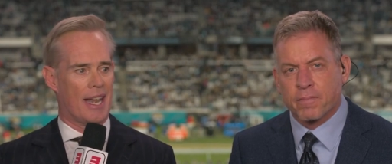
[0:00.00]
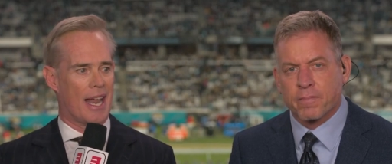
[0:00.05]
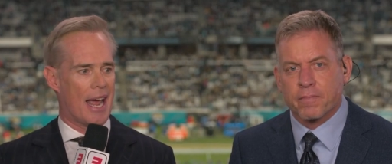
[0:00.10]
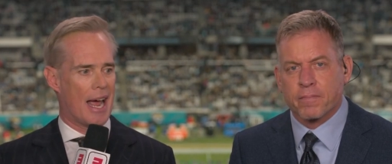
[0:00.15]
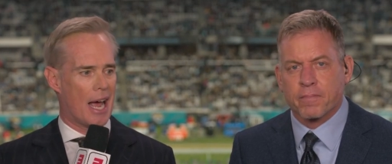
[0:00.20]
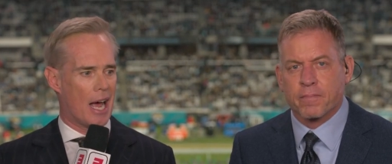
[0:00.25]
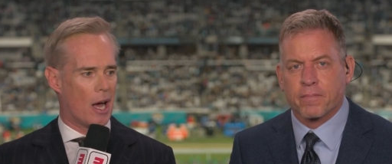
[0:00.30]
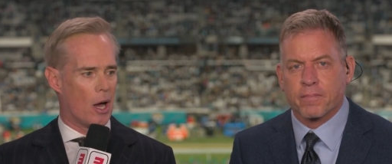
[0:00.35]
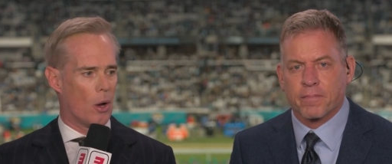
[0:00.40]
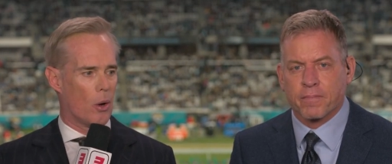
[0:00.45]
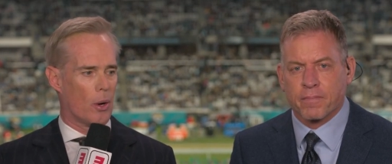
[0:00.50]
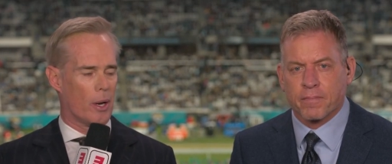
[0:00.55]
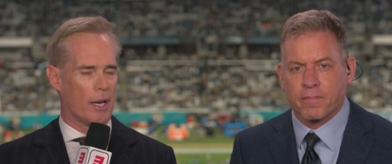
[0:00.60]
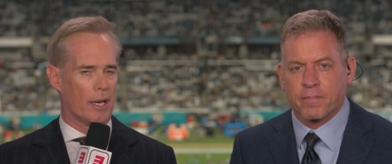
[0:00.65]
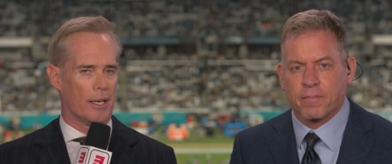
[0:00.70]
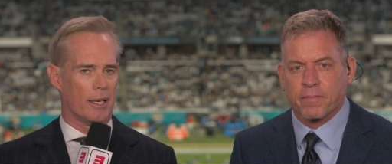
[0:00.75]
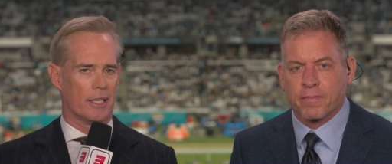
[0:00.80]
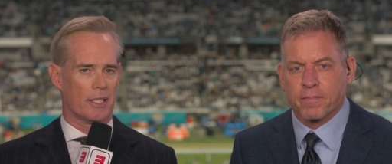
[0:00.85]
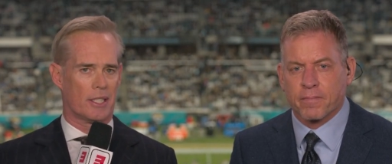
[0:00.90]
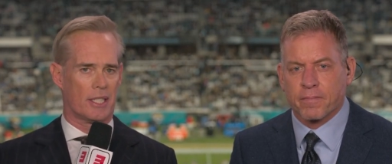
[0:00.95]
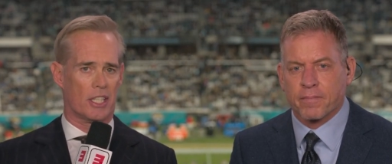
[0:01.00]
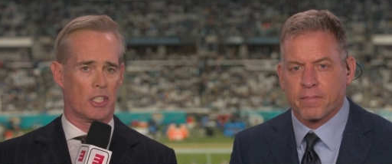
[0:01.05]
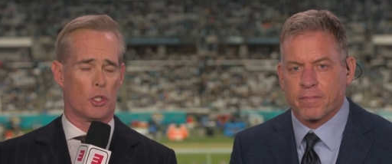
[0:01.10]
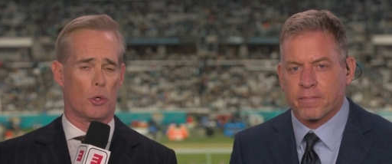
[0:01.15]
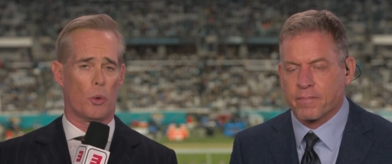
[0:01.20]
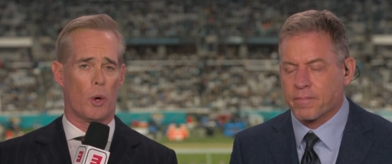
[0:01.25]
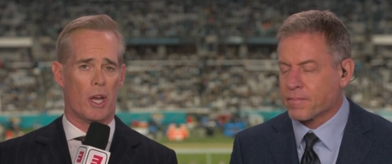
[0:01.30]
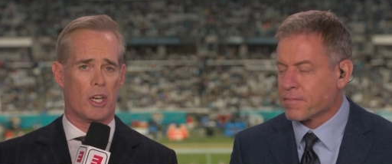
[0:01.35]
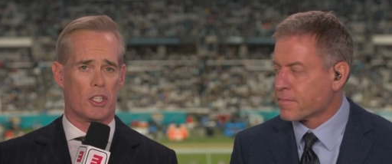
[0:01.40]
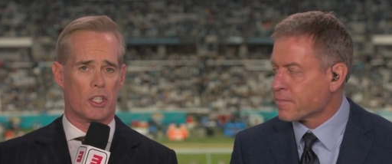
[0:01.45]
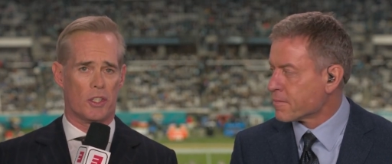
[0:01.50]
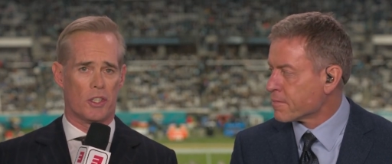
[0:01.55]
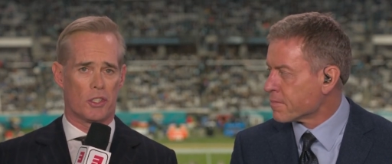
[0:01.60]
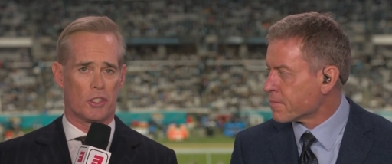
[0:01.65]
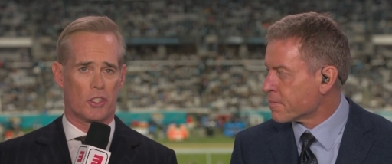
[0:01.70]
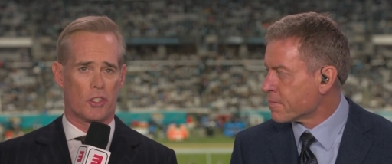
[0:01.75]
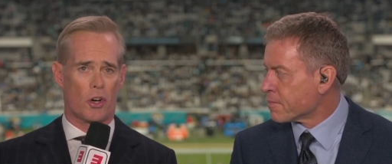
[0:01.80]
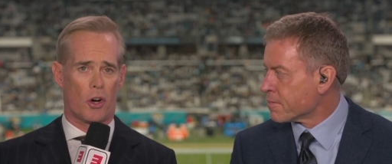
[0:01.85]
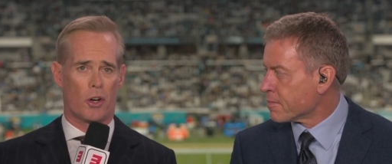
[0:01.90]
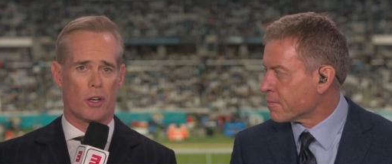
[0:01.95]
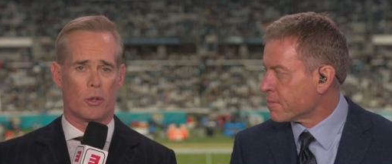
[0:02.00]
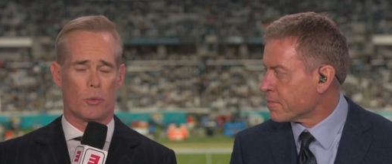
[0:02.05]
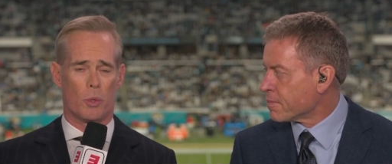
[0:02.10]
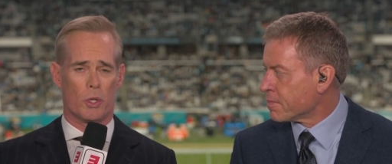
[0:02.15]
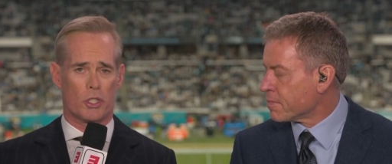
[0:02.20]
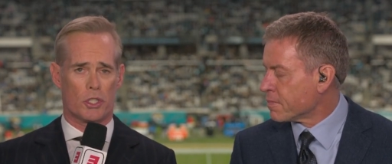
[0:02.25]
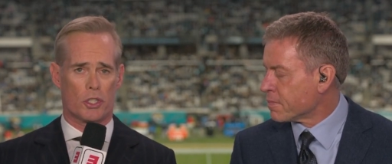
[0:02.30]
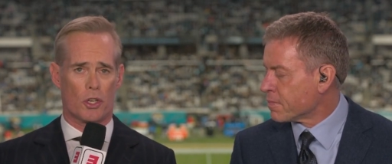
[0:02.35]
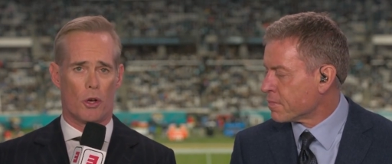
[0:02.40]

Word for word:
Speaker 1: of it now in a situation that started